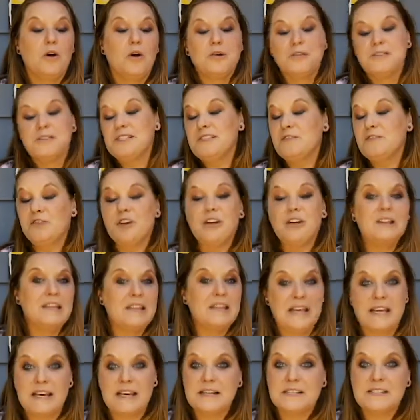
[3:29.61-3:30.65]
different
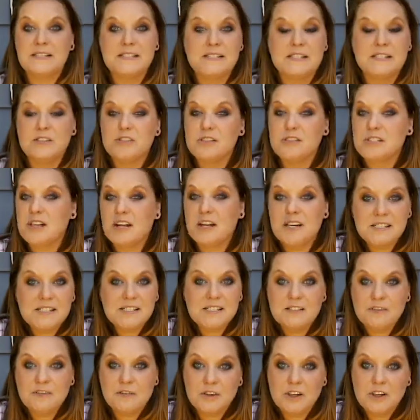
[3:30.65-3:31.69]
things. There's lots
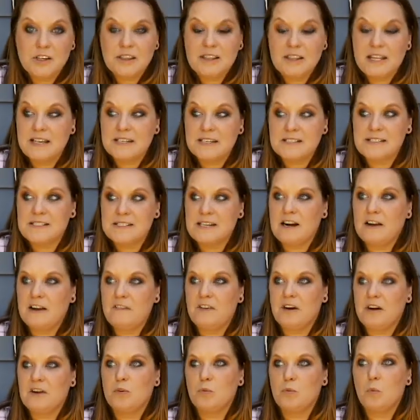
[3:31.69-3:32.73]
of different things that I
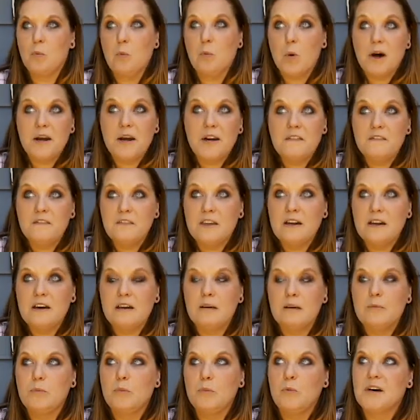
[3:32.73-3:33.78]
found. One of
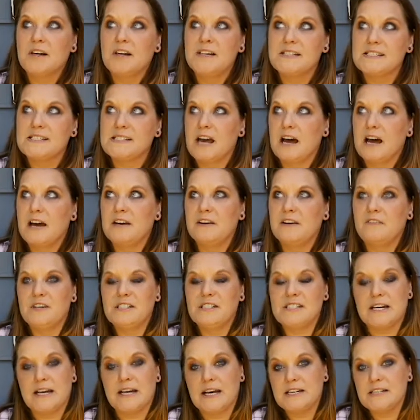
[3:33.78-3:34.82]
them was kind of a
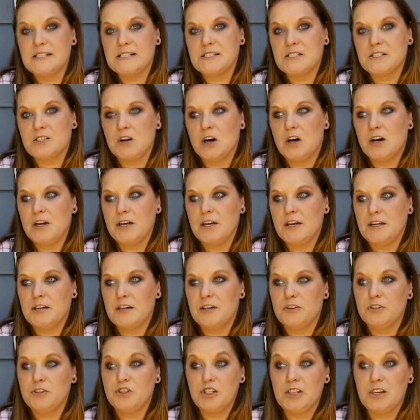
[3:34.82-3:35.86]
test
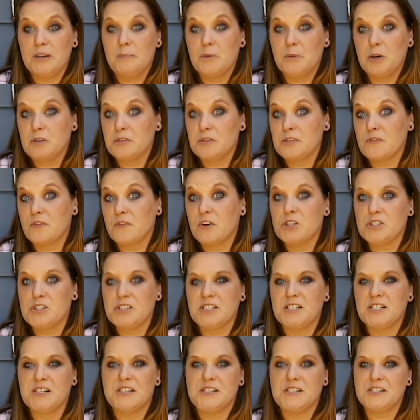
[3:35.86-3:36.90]
on GMOs
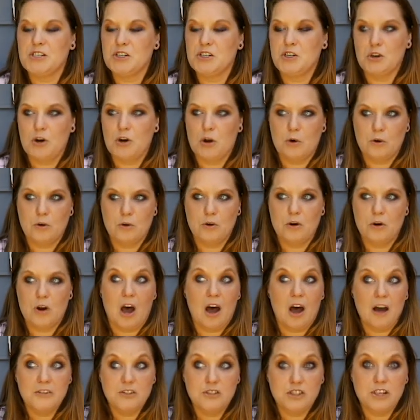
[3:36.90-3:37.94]
versus not
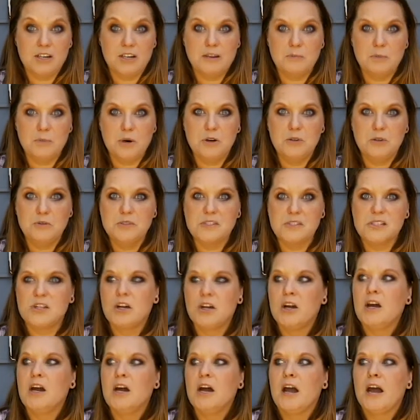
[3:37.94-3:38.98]
GMOs.
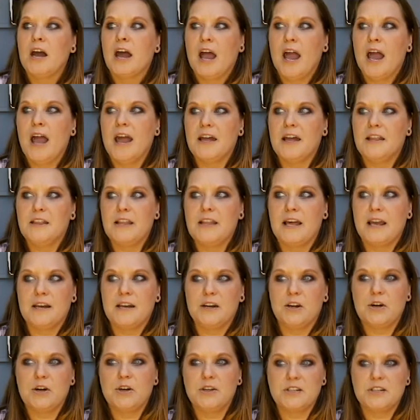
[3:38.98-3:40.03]
And they
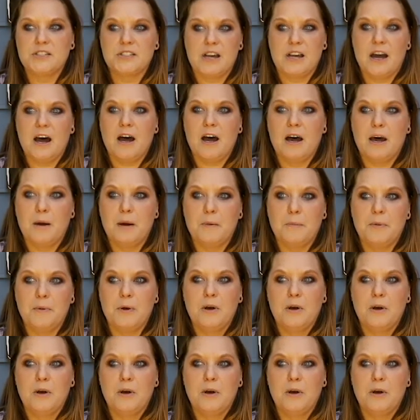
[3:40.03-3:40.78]
had hooked up